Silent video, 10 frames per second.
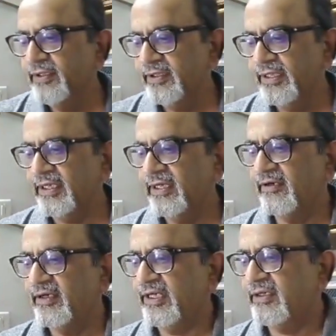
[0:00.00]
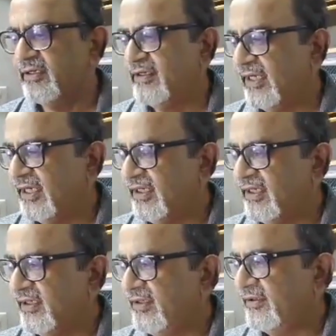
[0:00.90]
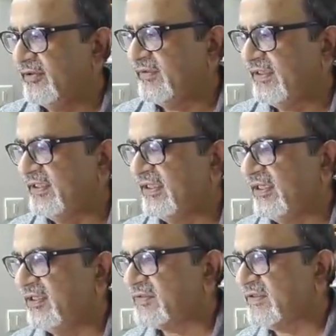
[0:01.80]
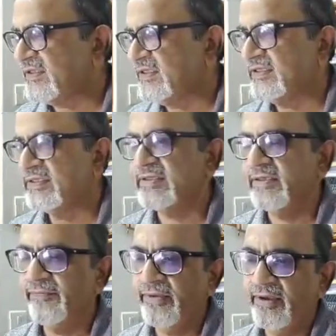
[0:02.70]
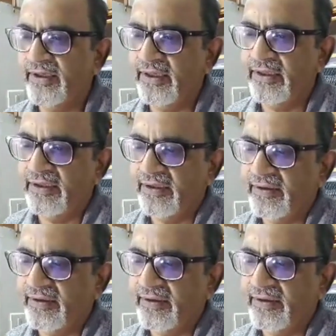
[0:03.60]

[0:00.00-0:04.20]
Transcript: they can read and see the illustrations in